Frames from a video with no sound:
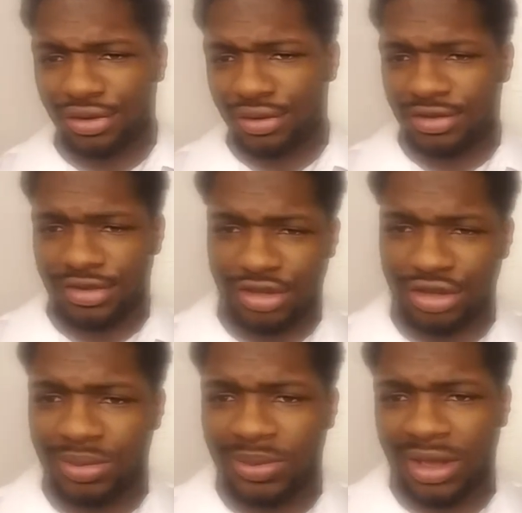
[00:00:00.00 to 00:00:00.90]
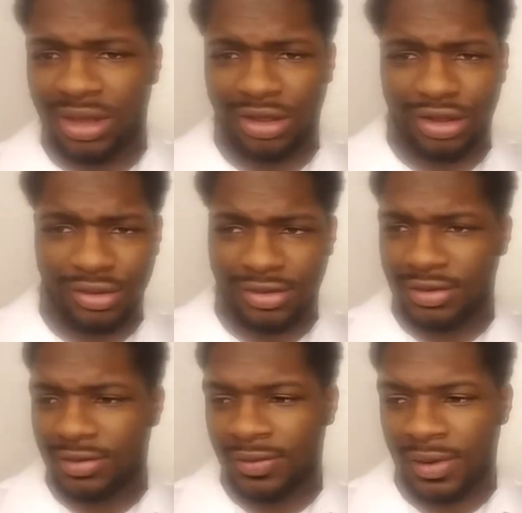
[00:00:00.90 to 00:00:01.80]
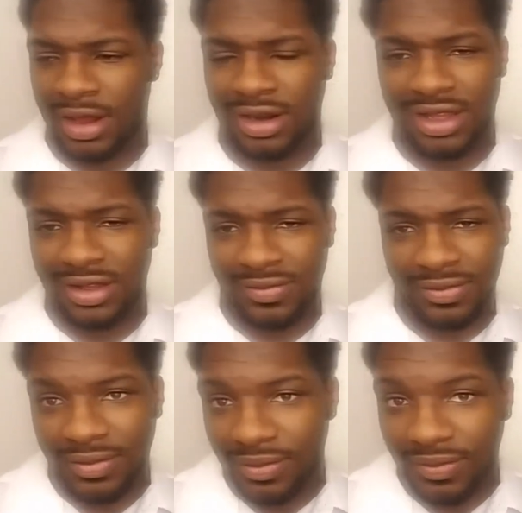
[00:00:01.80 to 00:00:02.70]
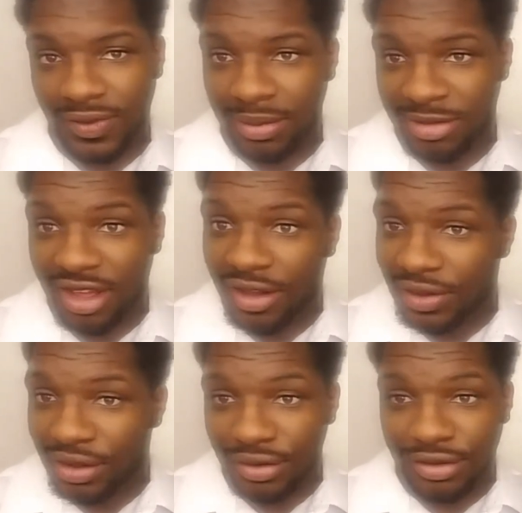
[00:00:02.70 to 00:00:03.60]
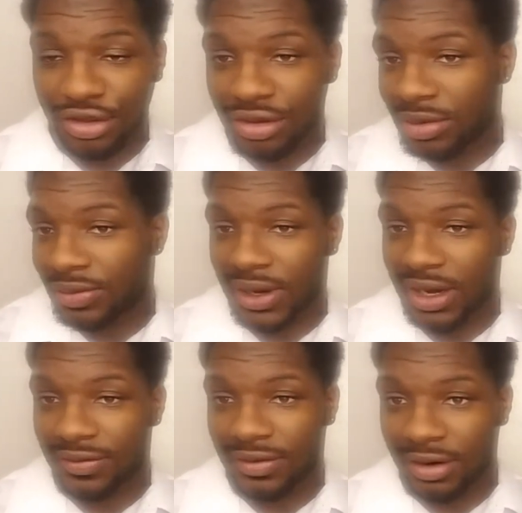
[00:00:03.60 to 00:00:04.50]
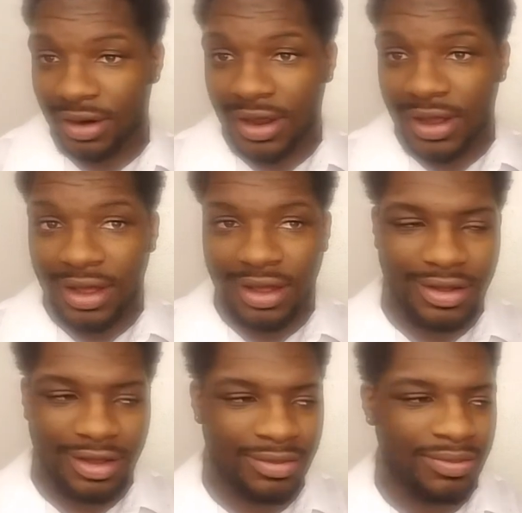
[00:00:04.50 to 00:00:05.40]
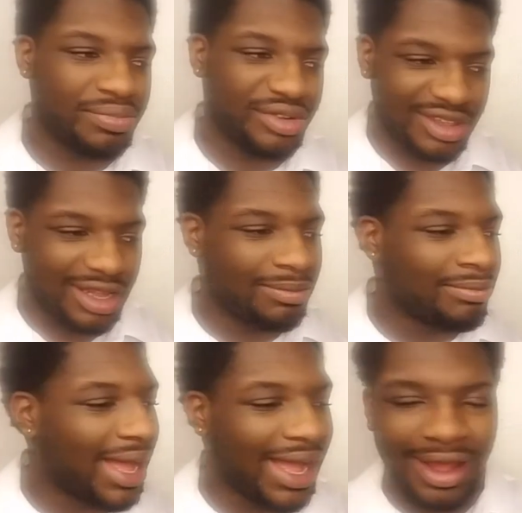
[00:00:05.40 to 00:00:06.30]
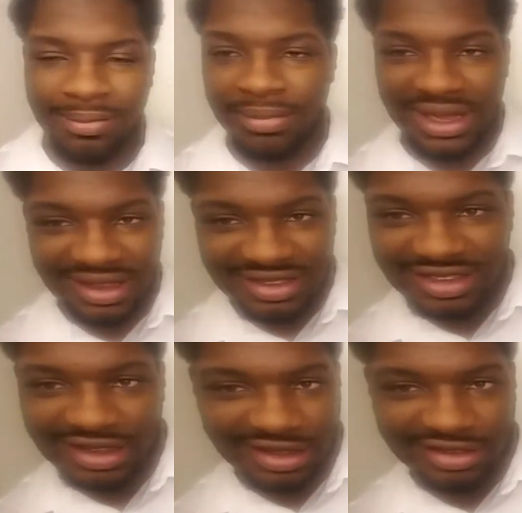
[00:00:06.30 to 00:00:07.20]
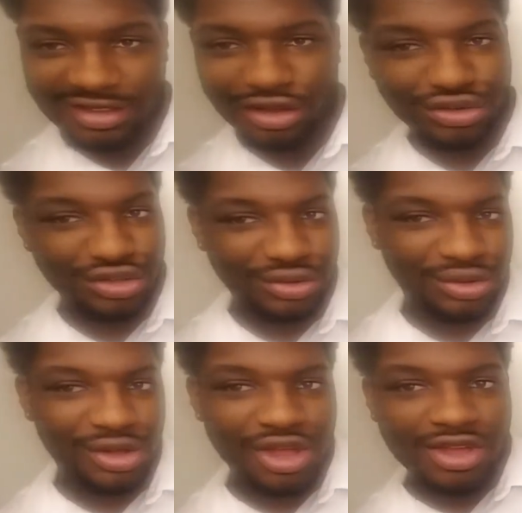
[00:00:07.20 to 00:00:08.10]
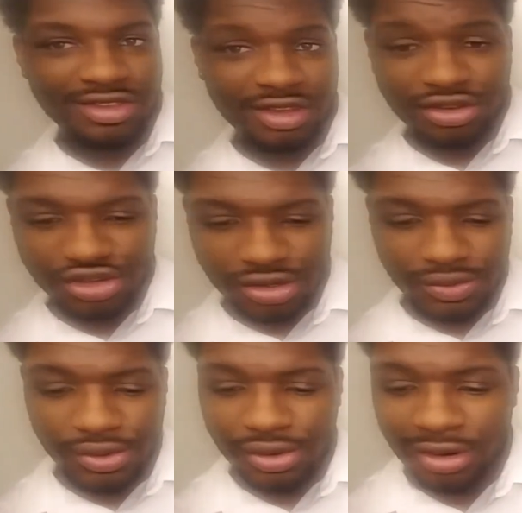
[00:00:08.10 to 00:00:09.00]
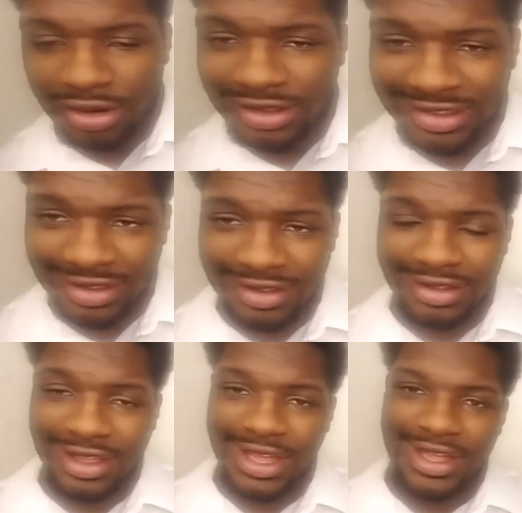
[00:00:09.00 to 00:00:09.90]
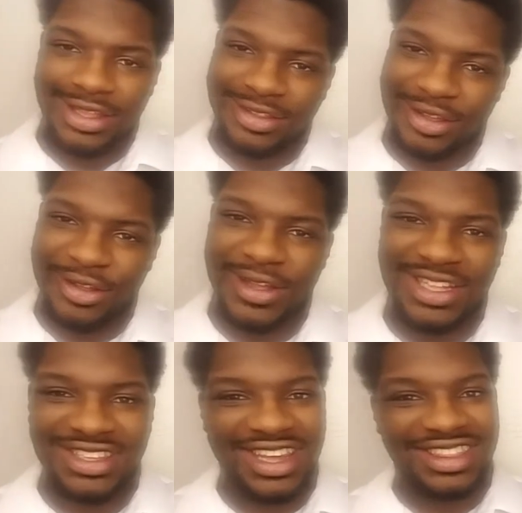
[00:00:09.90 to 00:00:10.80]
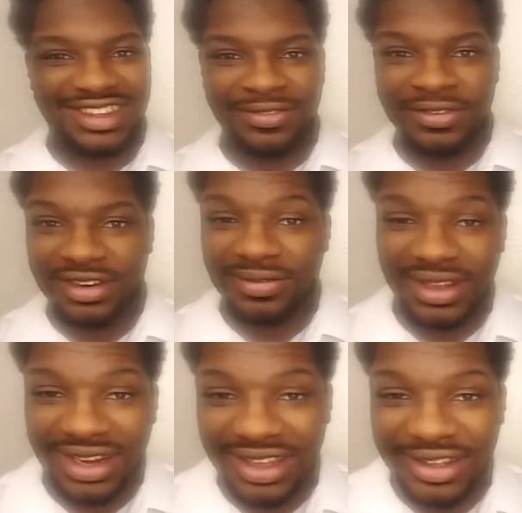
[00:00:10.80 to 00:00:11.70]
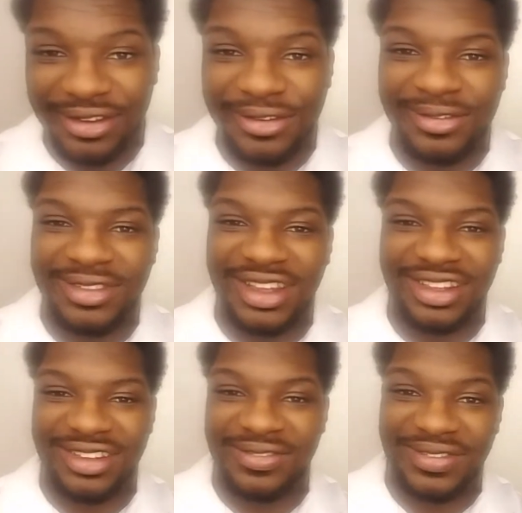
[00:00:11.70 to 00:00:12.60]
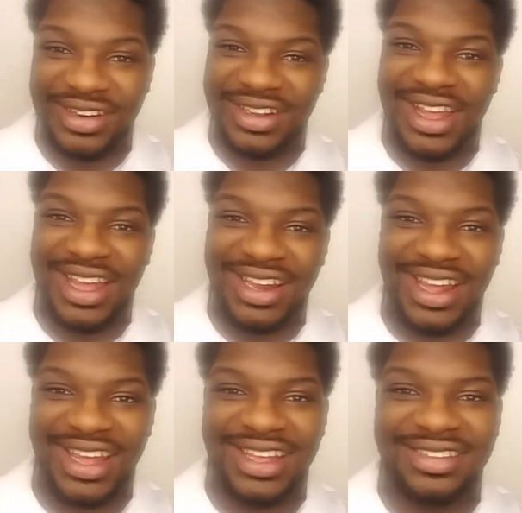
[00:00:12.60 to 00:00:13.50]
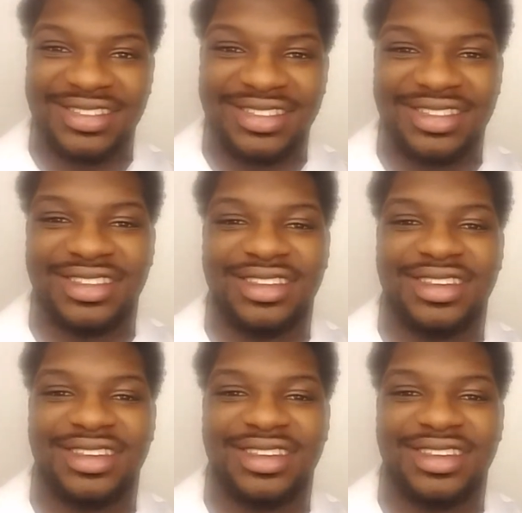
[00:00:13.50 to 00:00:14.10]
on YouTube, being YouTube, how to get famous off of YouTube or whatever. Presented by BET Social Awards. So I thank them for the video, thank them for the highlights